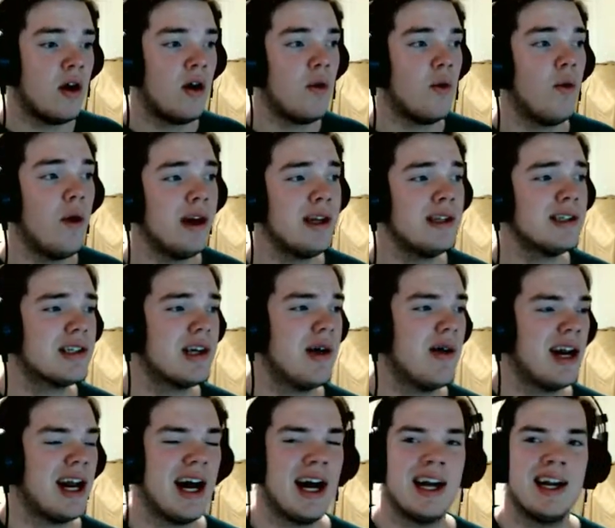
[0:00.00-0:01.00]
What is going
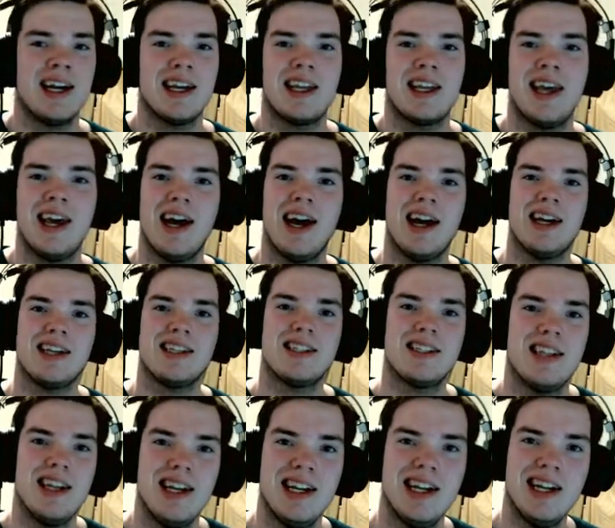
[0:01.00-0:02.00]
on, Chaotix?
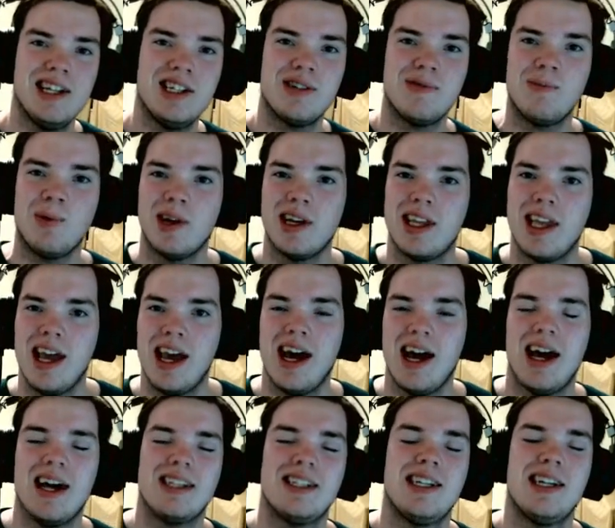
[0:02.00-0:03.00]
It is your boy
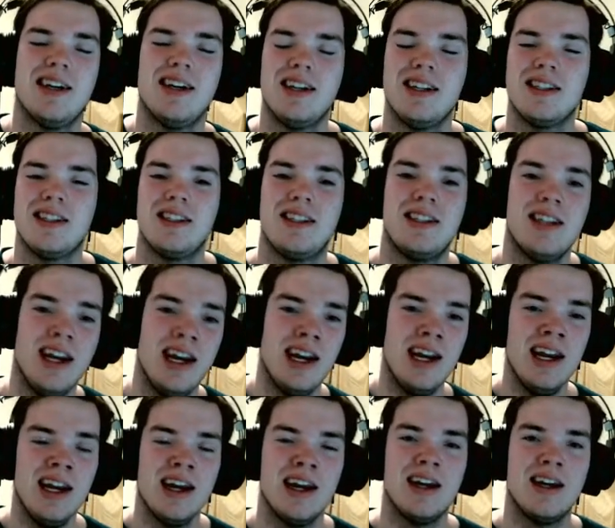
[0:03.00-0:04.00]
Chaos here, and today,
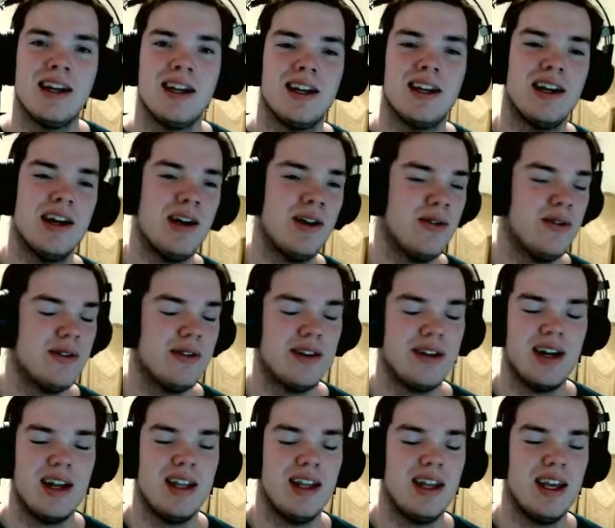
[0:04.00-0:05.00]

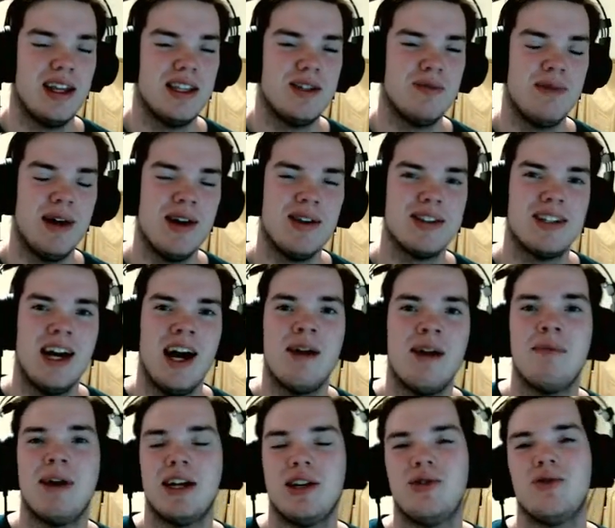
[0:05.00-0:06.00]
it's about time
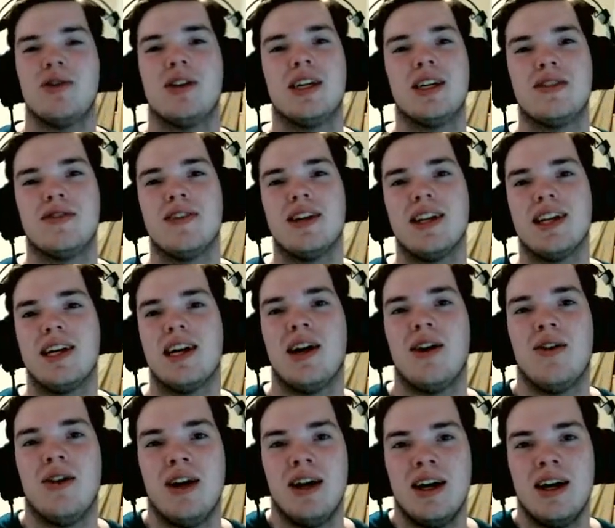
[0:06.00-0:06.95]
I do this video.